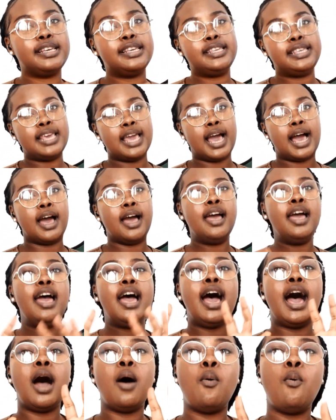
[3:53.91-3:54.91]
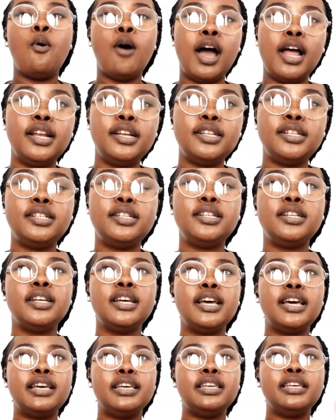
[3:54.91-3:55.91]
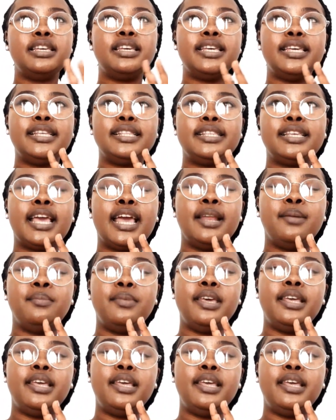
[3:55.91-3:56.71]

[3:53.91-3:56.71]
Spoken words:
Yeah, I want, it can